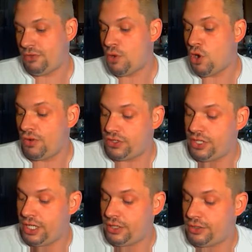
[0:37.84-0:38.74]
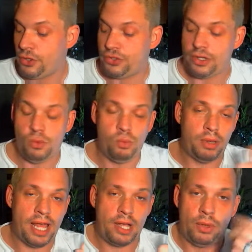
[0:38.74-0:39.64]
from overseas. There's a
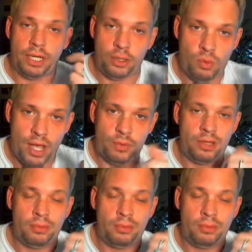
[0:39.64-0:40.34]
black one and a white one.